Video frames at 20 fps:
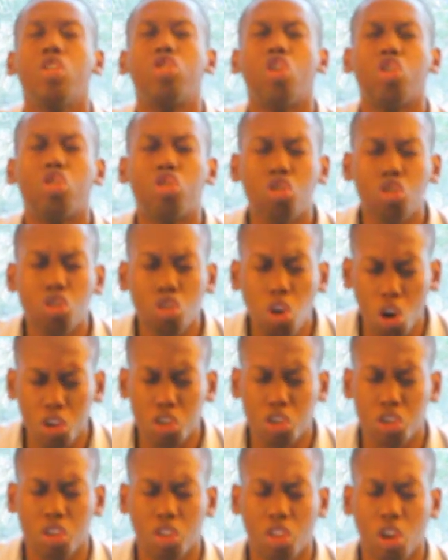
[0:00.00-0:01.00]
to
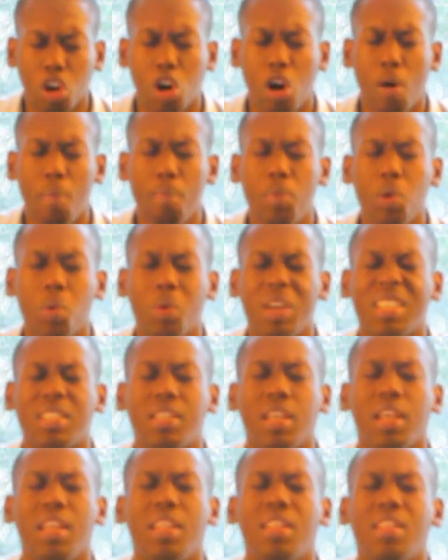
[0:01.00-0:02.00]
touch the
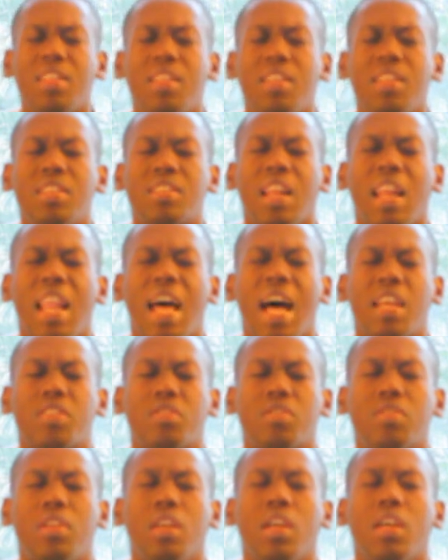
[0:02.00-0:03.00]
community in these
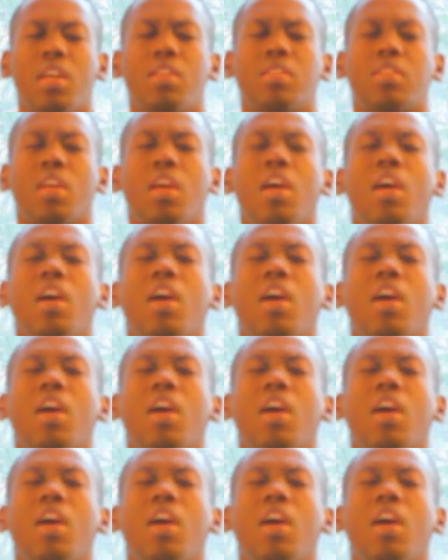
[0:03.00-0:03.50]
last days.